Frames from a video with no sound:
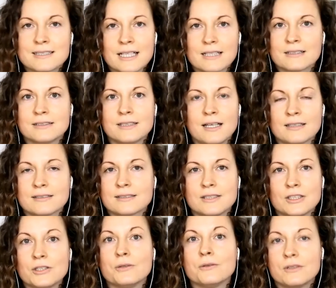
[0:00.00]
it's exactly
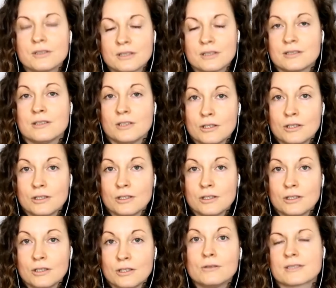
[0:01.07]
that you you
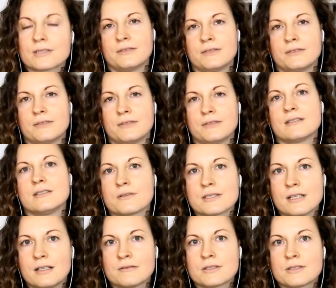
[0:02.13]
lose confidence in
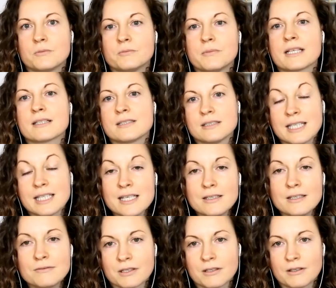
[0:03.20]
yourself so makes it
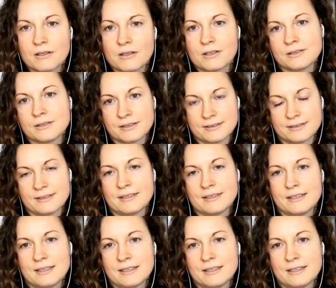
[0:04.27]
even harder